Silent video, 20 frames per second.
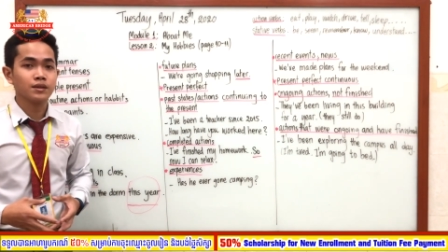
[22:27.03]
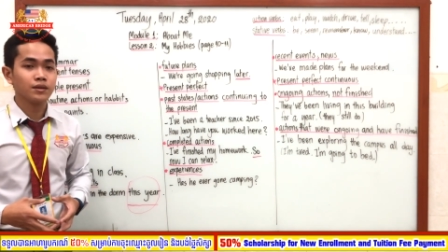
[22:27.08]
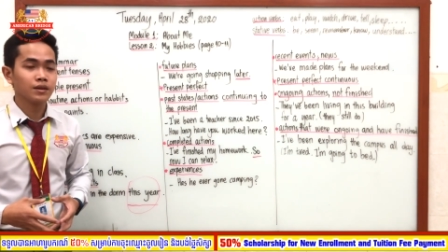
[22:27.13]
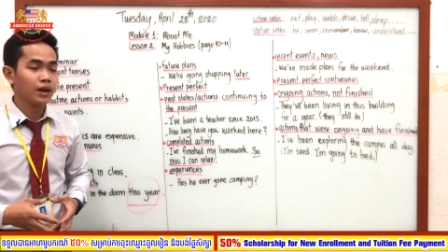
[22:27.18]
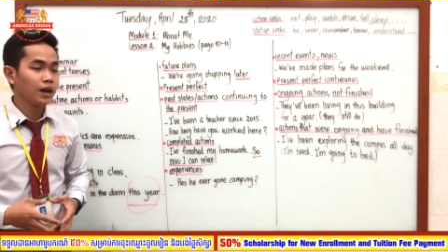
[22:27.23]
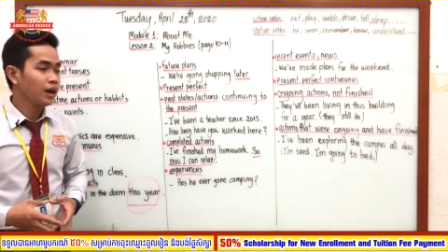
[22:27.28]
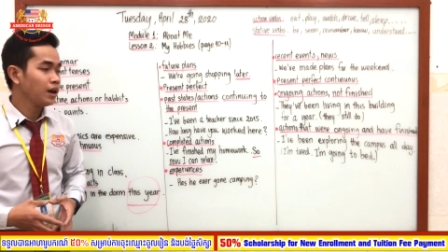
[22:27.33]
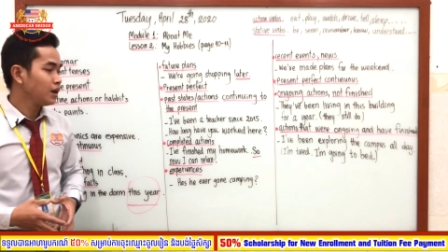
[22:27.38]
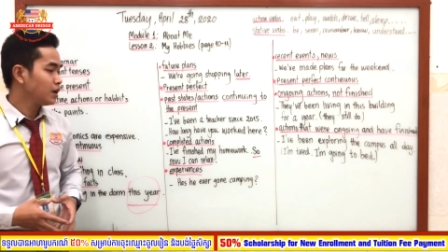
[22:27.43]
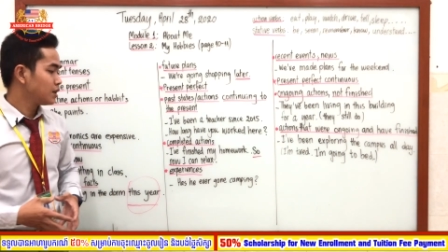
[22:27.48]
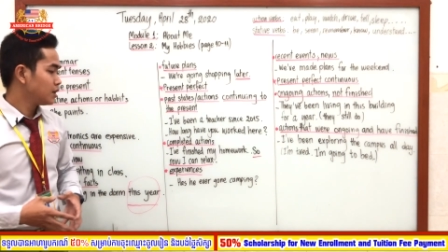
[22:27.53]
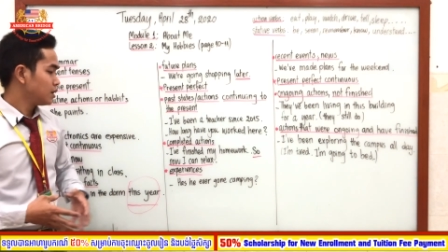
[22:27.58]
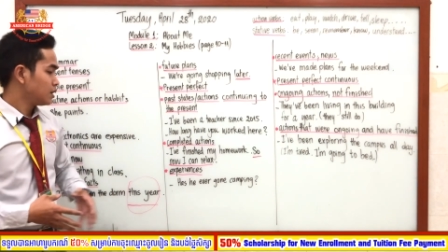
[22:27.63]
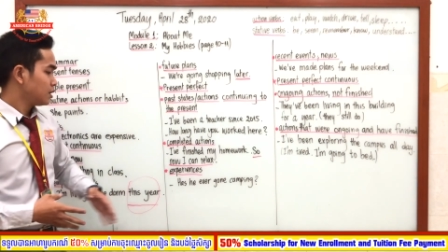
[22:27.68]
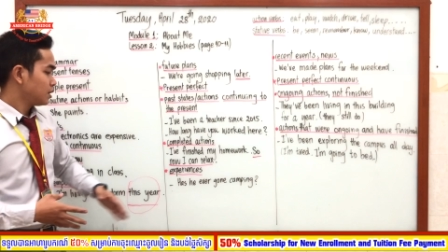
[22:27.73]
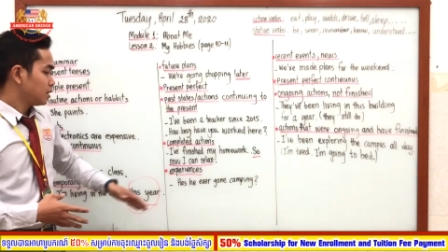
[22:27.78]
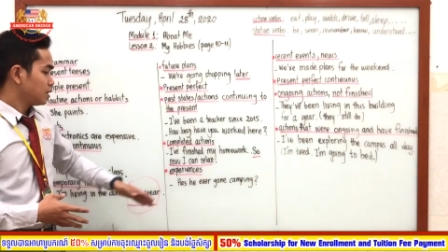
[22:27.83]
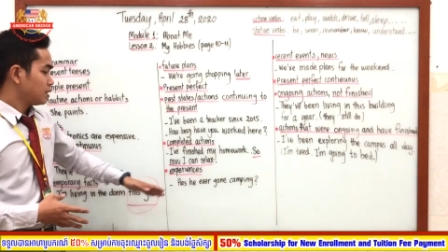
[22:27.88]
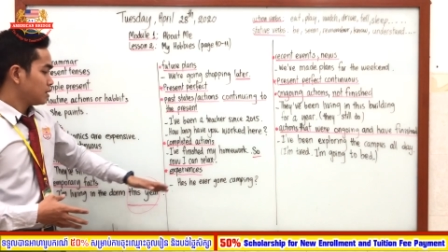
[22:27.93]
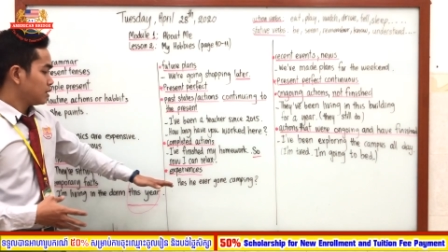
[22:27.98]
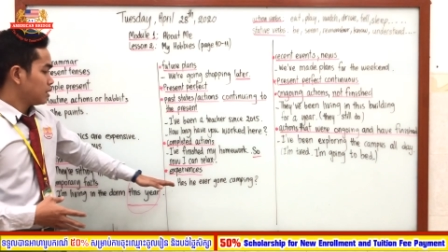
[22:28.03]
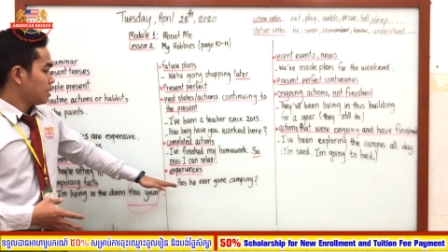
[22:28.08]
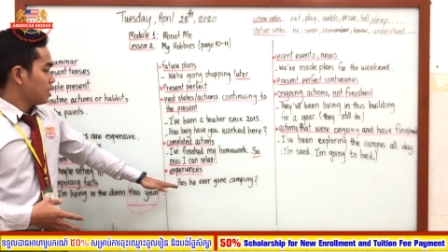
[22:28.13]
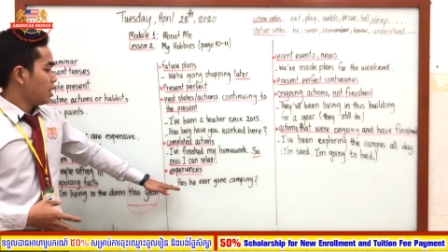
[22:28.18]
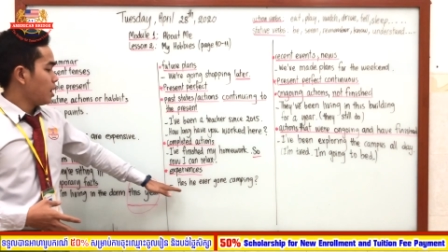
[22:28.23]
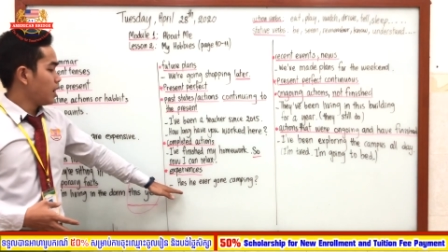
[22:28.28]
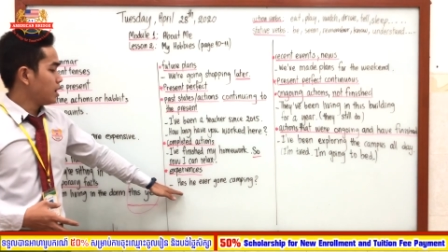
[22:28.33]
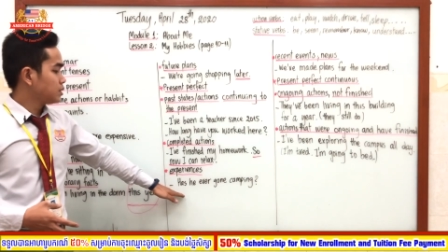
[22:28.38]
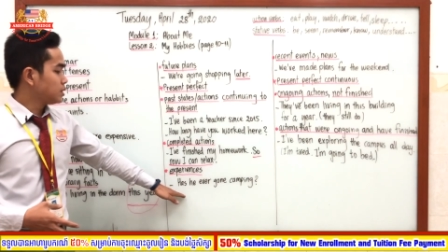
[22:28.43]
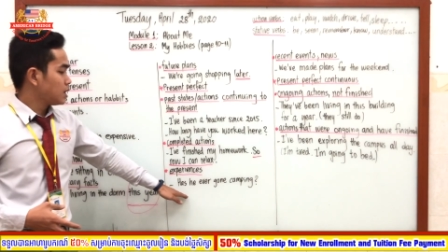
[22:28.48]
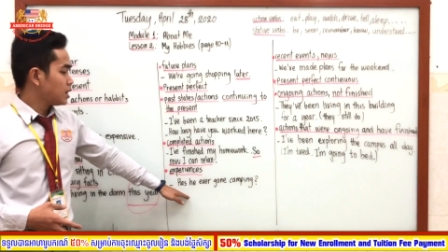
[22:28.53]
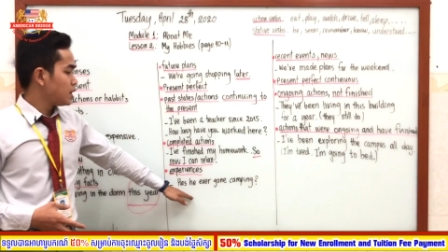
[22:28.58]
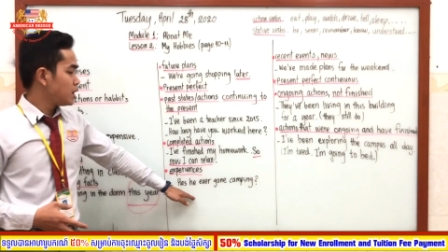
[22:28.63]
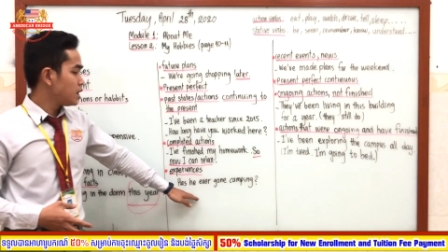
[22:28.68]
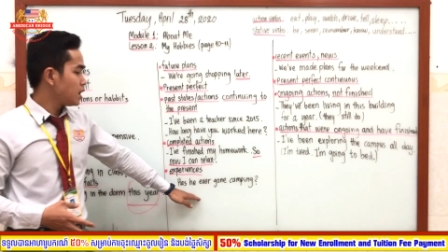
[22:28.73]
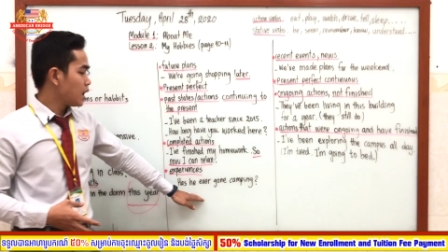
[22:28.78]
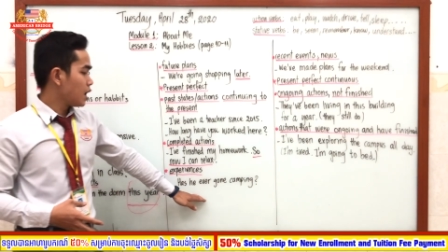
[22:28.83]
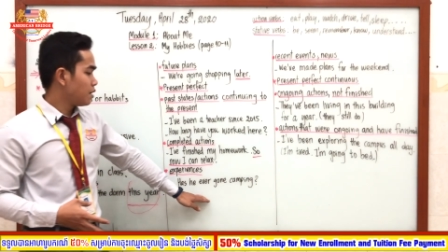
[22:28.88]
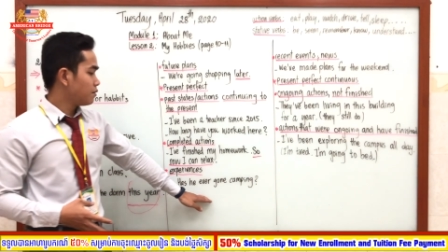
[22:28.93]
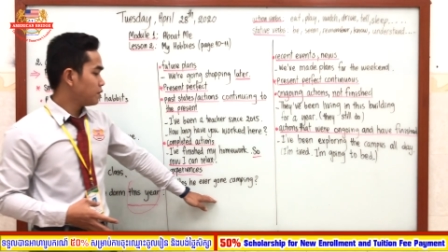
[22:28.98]
Okay, has
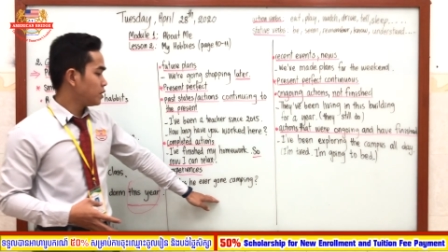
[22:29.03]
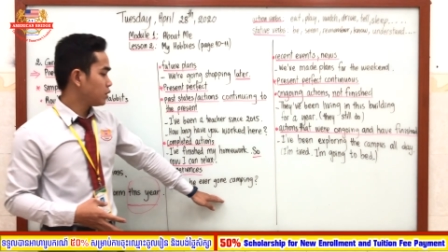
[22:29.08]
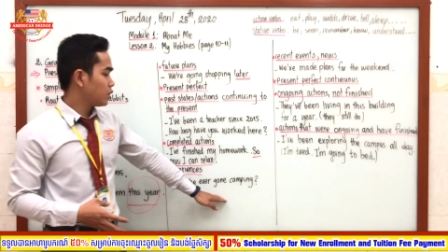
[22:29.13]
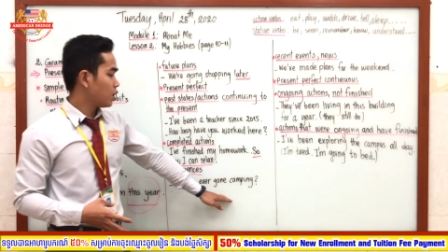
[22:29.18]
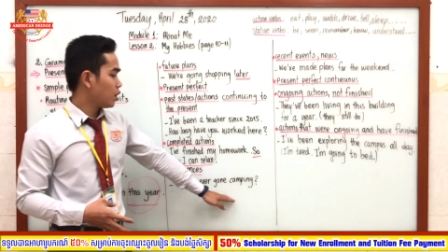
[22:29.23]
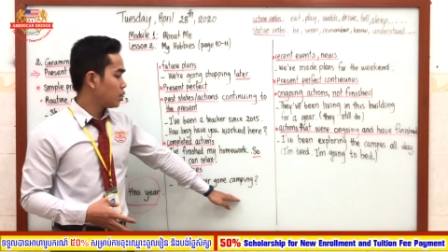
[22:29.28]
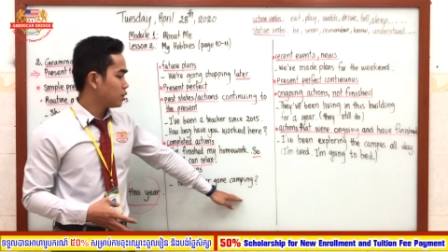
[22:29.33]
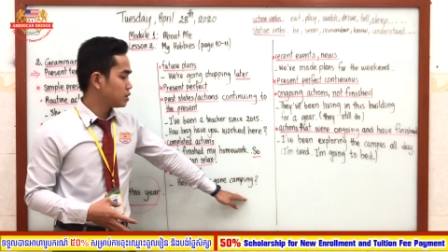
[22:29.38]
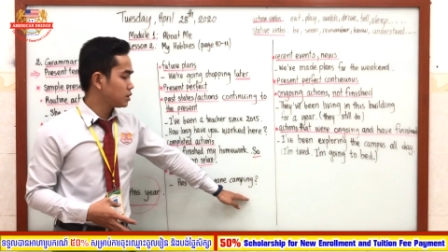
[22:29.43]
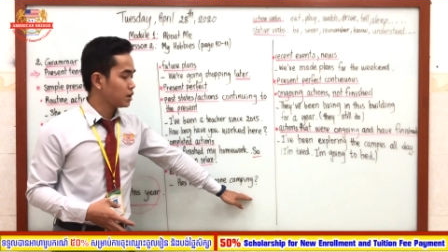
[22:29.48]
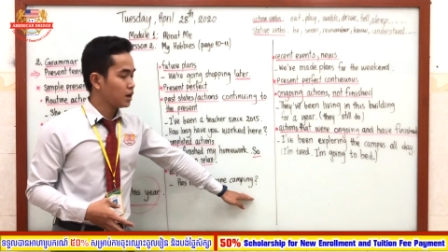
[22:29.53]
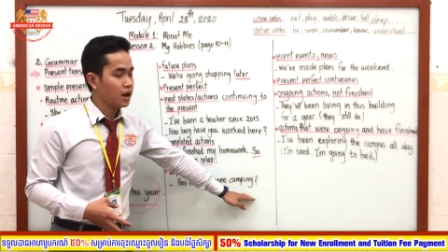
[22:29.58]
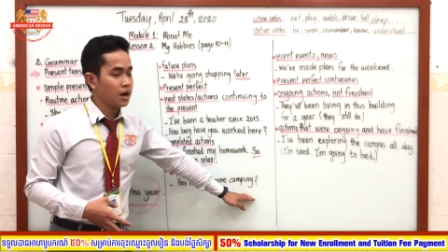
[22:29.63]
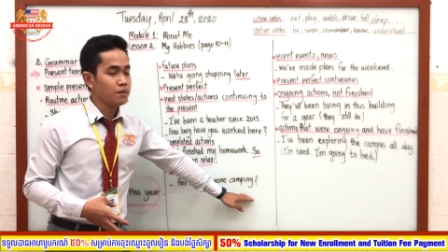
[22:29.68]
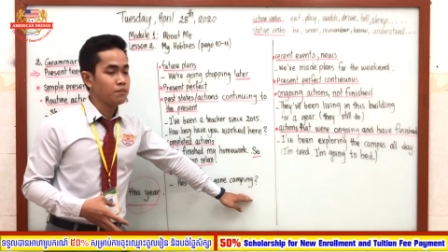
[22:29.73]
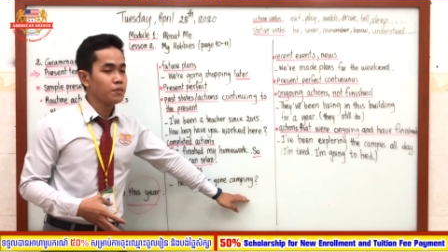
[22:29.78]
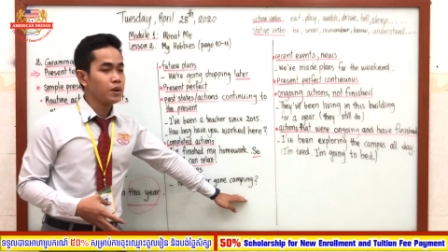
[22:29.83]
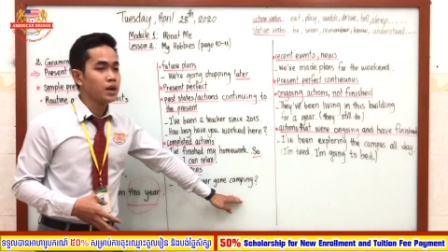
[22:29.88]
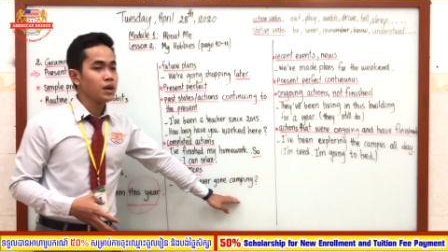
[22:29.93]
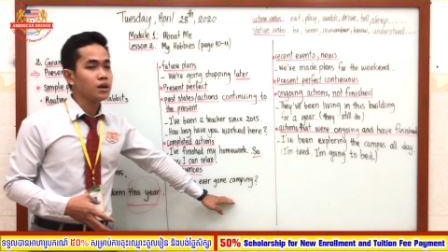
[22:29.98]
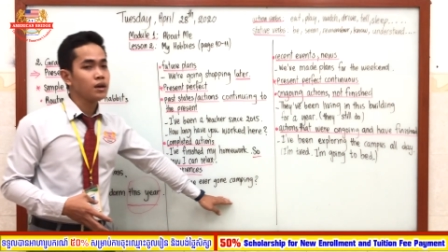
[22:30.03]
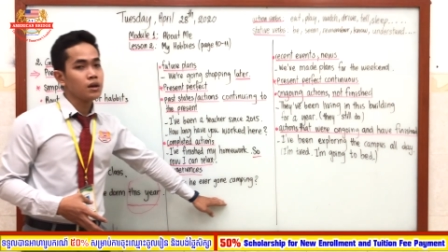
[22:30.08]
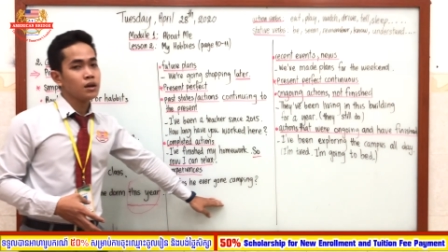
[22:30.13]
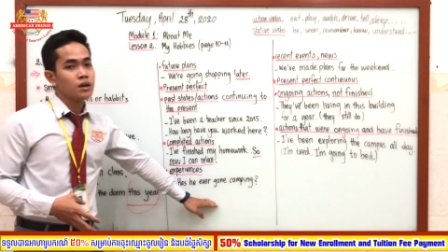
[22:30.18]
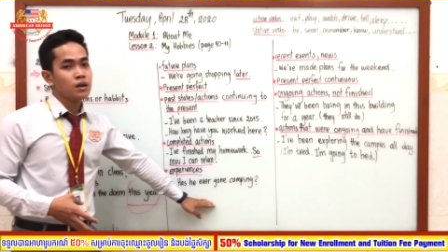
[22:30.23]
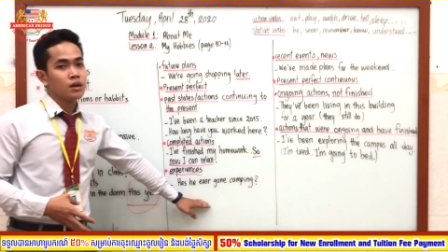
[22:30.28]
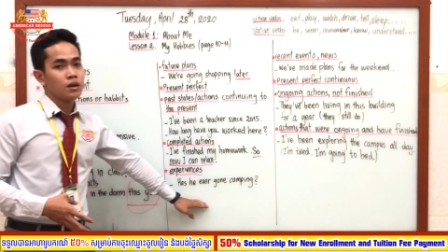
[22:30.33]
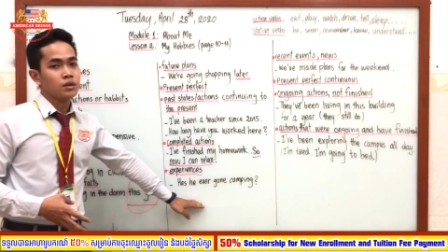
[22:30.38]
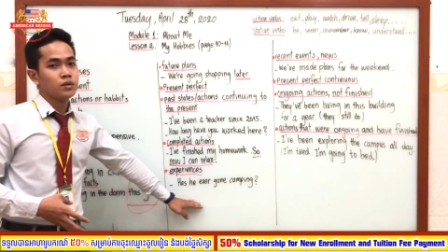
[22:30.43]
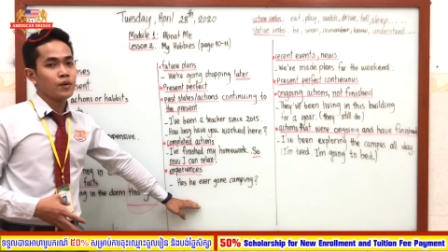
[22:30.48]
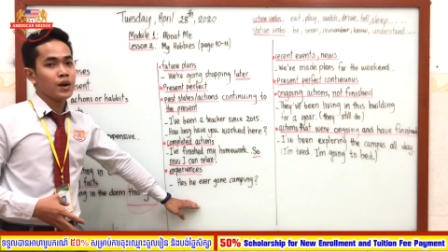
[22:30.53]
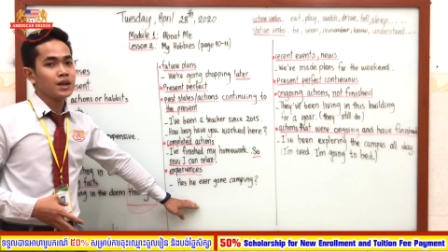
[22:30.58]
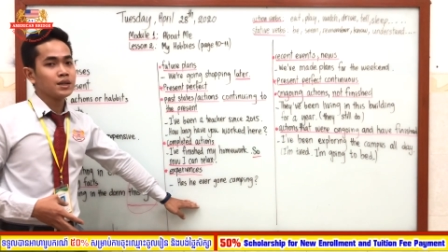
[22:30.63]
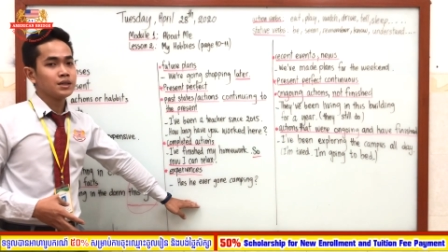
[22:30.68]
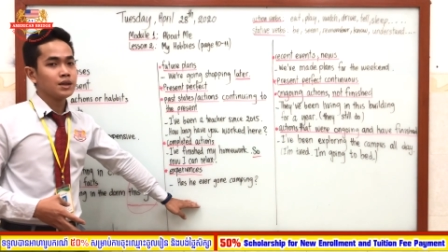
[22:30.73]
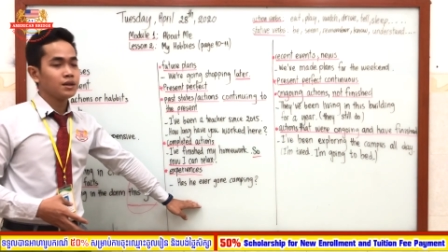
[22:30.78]
he ever gone camping? To answer